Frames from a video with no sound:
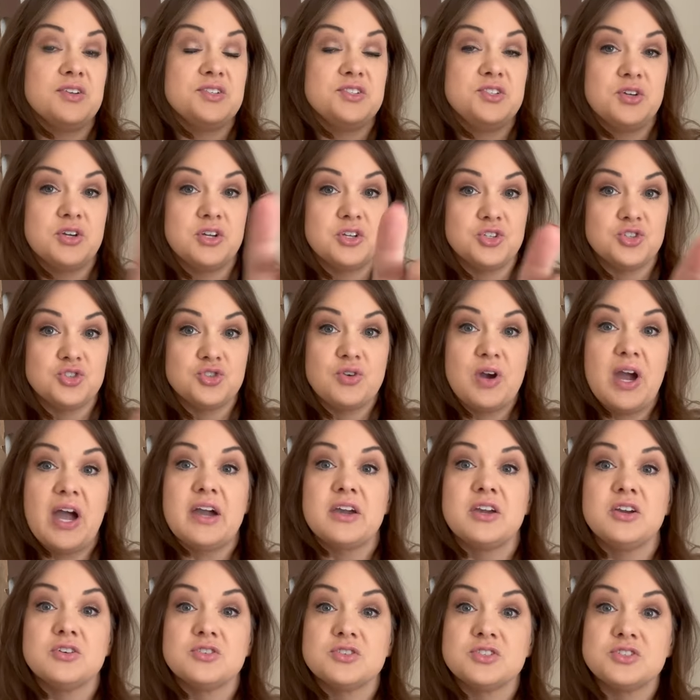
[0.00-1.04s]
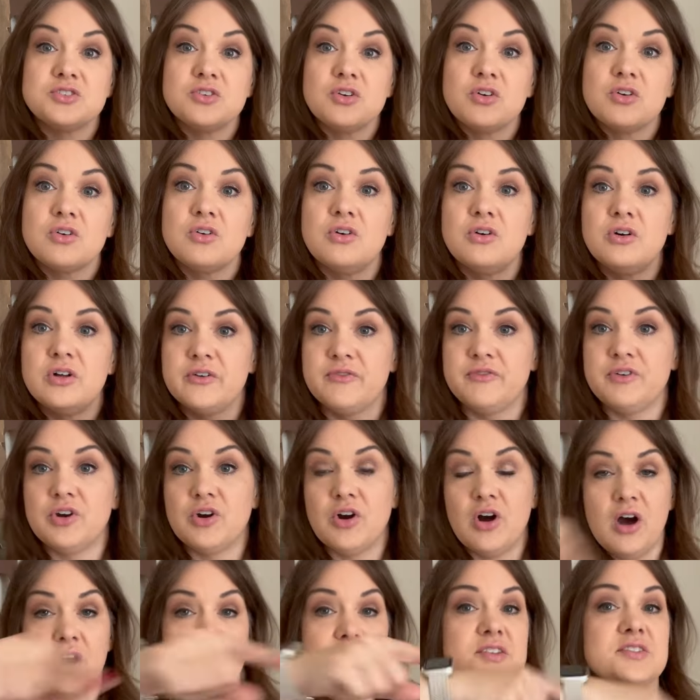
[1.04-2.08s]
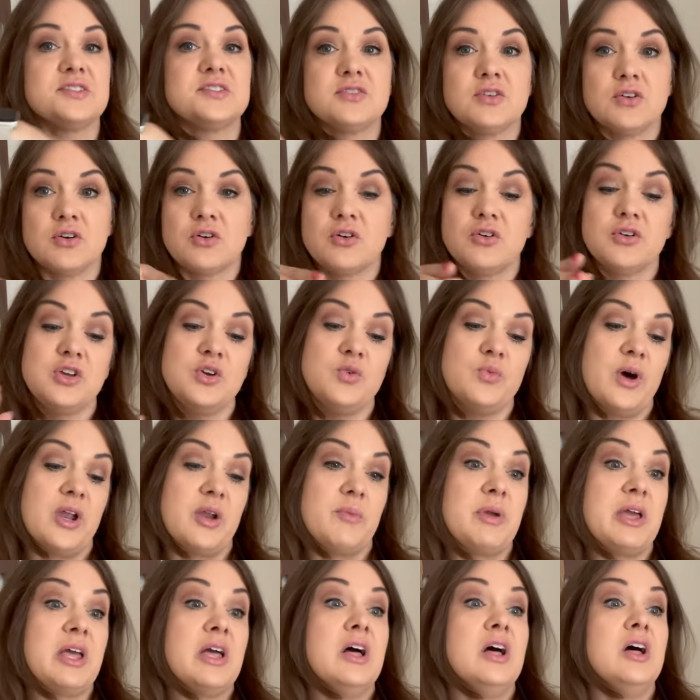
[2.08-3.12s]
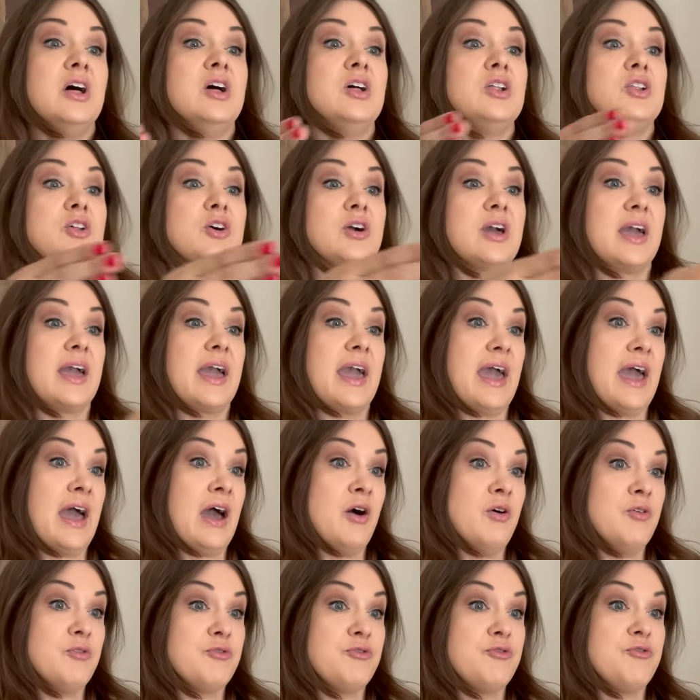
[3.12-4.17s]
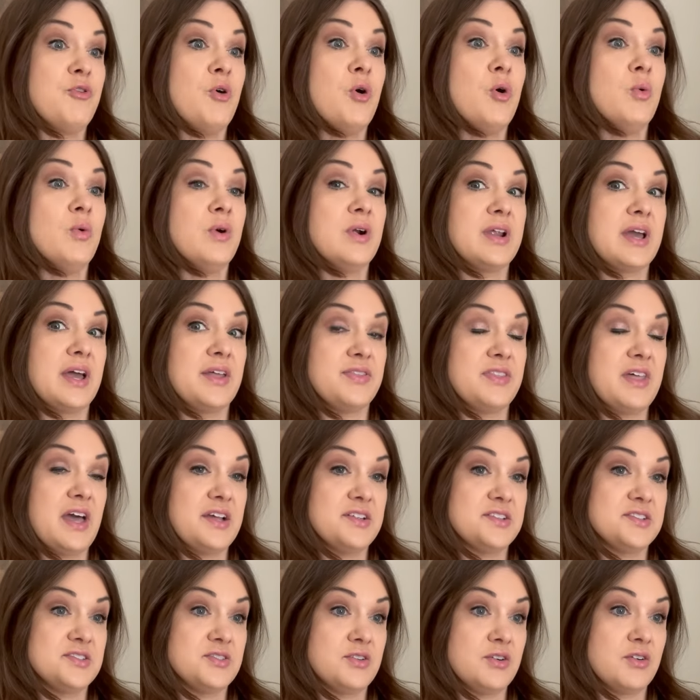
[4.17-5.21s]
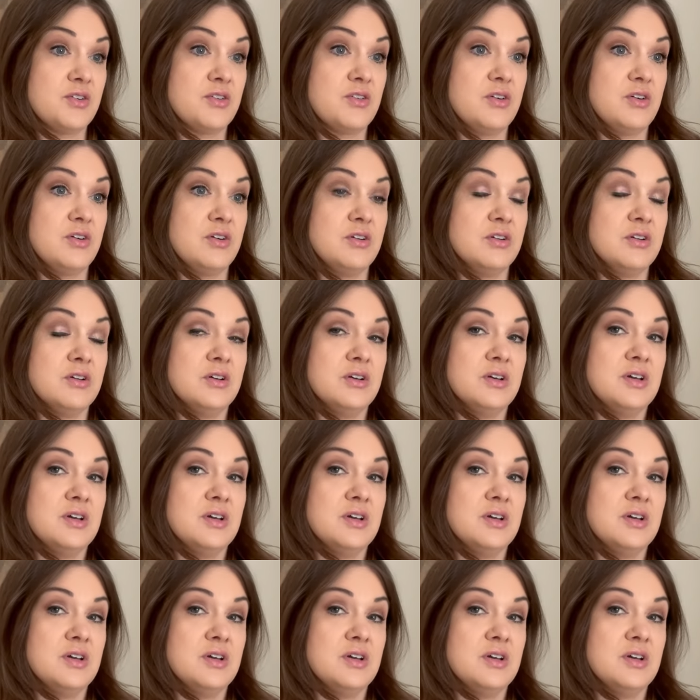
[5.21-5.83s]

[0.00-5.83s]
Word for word: So you can track your circle. If you're on a circle, you want to be looking out forward at that circle,